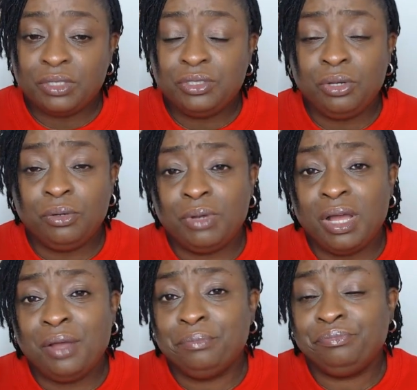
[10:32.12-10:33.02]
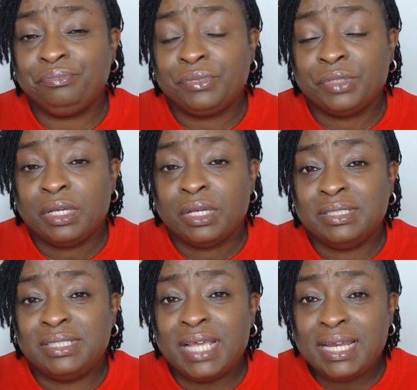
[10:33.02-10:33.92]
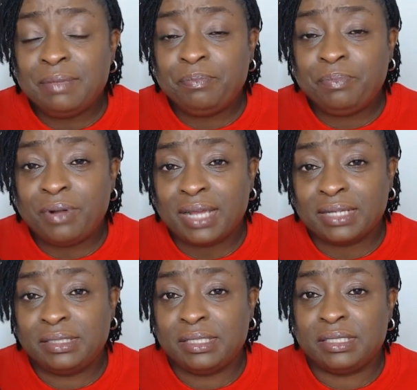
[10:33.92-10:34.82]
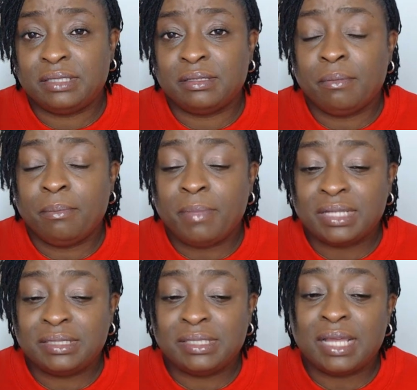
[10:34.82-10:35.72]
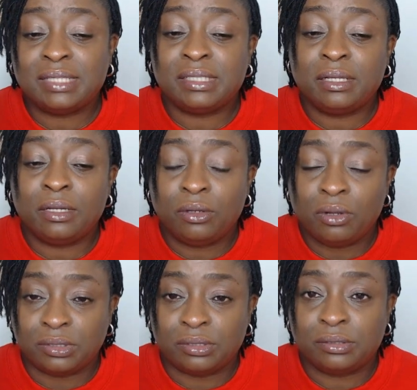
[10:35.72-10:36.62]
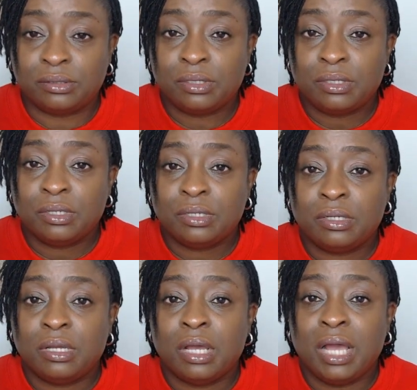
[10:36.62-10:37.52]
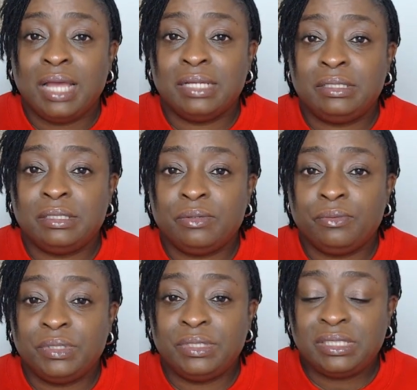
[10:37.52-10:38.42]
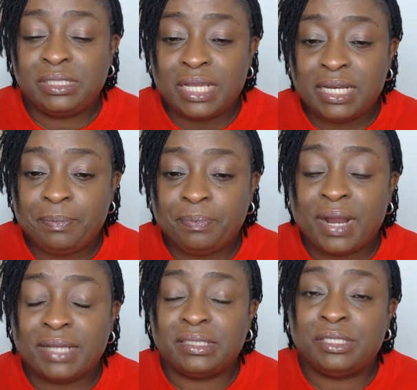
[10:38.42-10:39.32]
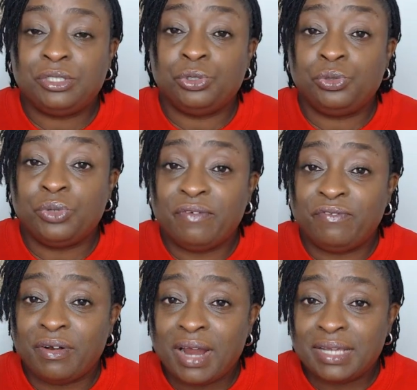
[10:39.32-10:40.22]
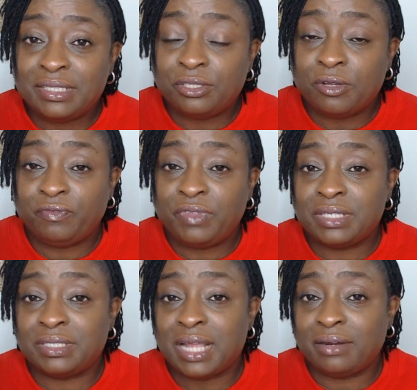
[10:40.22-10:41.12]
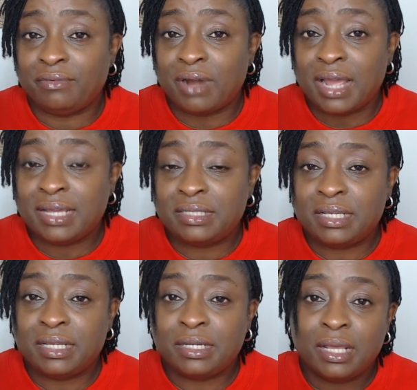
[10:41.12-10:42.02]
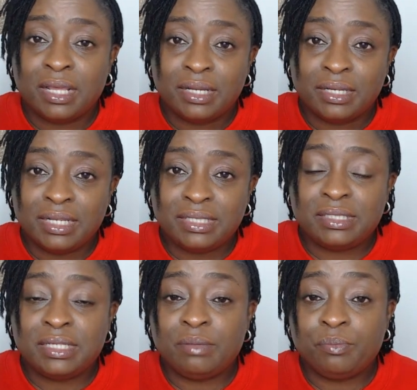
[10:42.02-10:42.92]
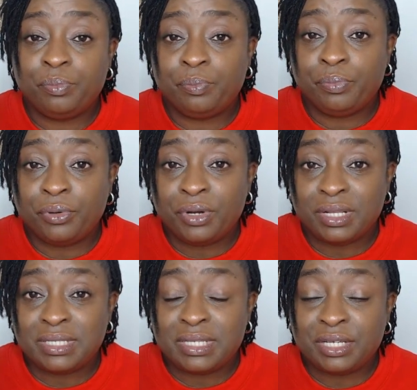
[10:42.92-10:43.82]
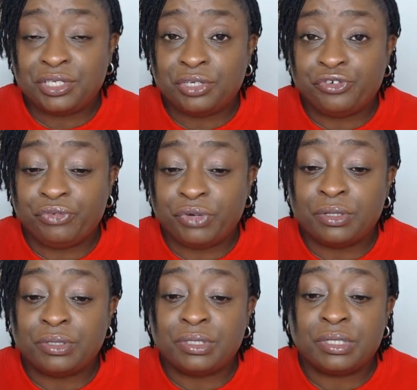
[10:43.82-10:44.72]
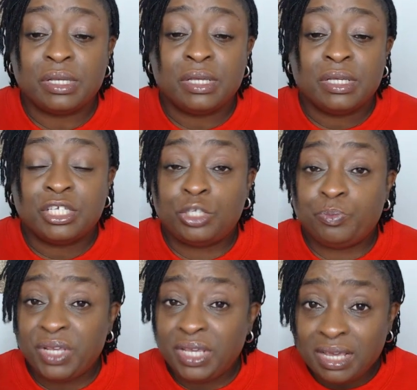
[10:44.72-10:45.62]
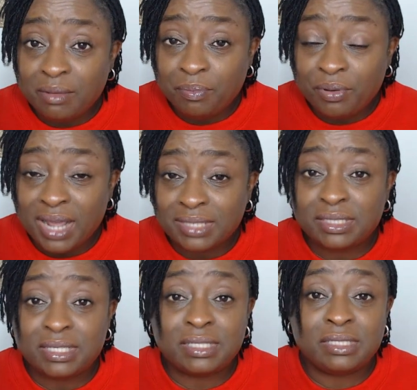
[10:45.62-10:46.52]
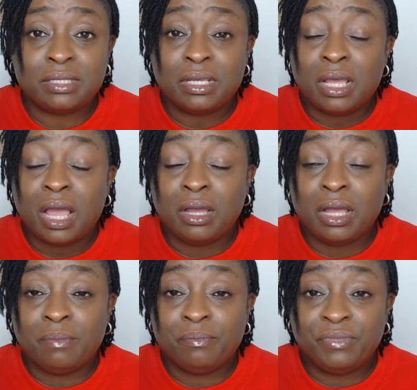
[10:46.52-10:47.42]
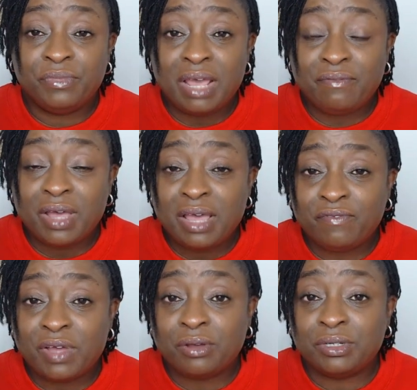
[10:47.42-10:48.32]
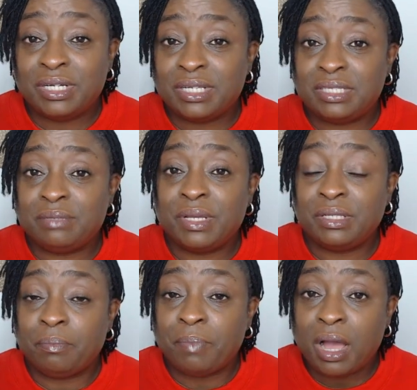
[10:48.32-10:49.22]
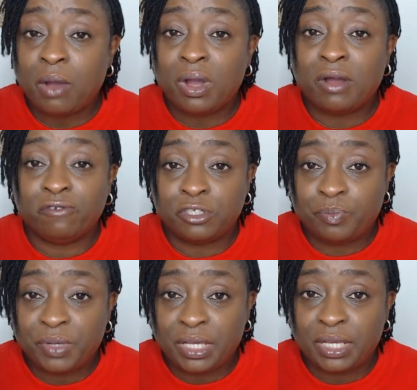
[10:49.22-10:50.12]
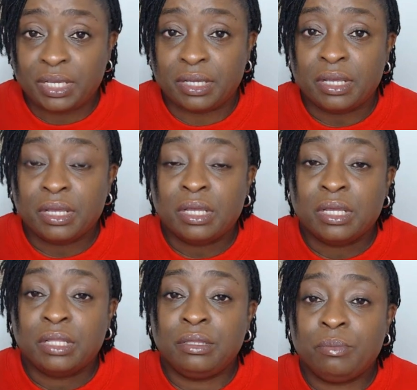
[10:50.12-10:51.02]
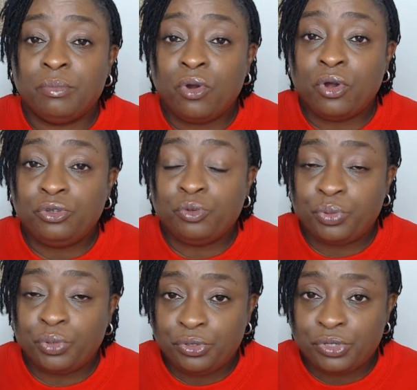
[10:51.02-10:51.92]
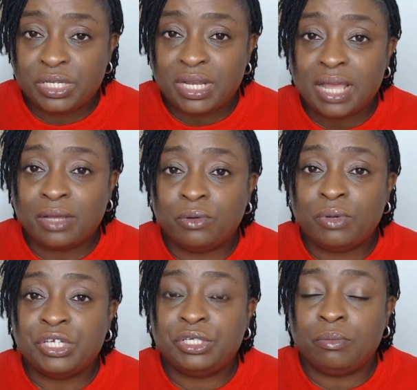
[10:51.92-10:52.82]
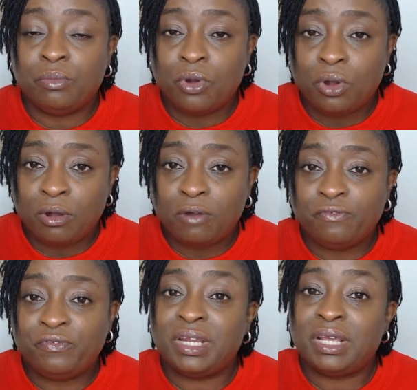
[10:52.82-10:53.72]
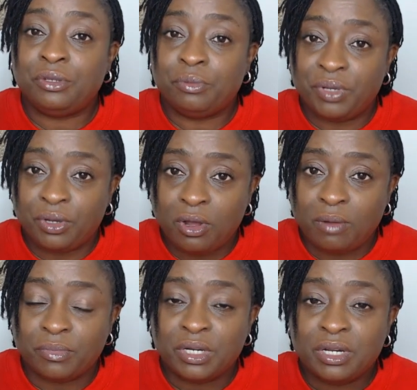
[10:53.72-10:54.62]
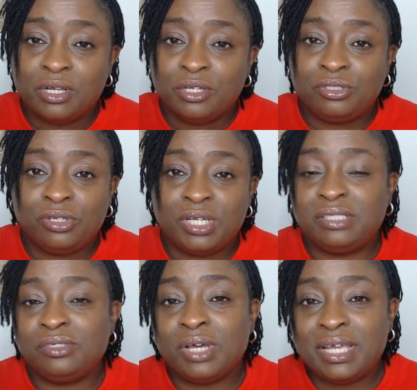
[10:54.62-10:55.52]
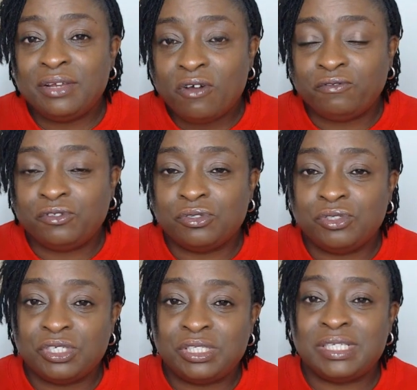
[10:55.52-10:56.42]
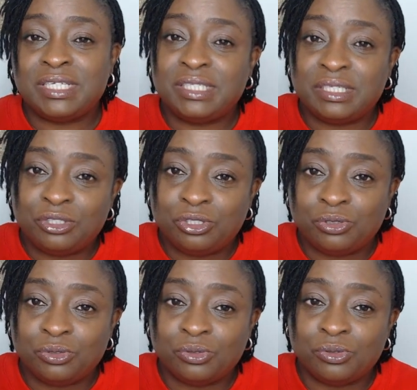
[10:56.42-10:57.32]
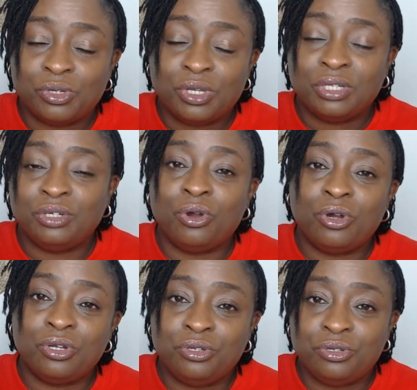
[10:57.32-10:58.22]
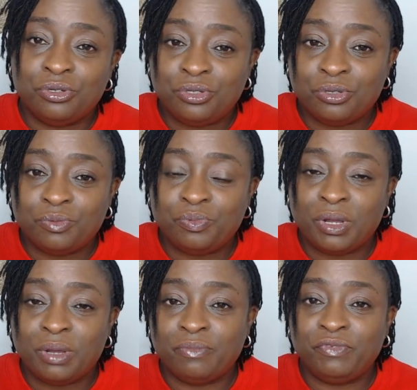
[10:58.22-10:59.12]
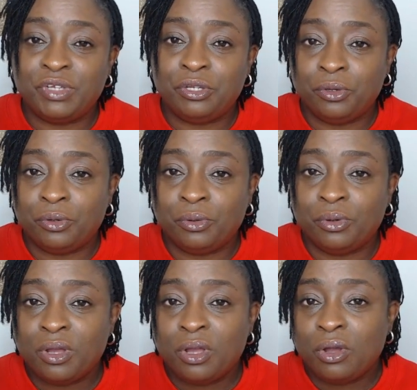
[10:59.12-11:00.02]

So daily practice matters a lot. And with this daily practice, you do a variety of things like writing, listening, pronunciation drills, speaking practice. Never ever underestimate the power of speaking. The more you produce language, the more confident you become. So it's not enough to just listen to the odd YouTube video